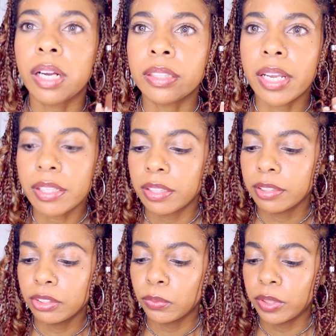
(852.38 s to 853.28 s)
I like
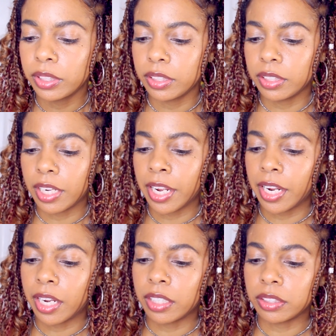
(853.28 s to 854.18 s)
this one
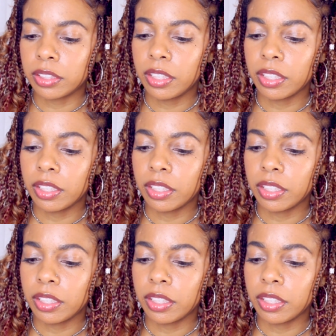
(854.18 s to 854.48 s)
and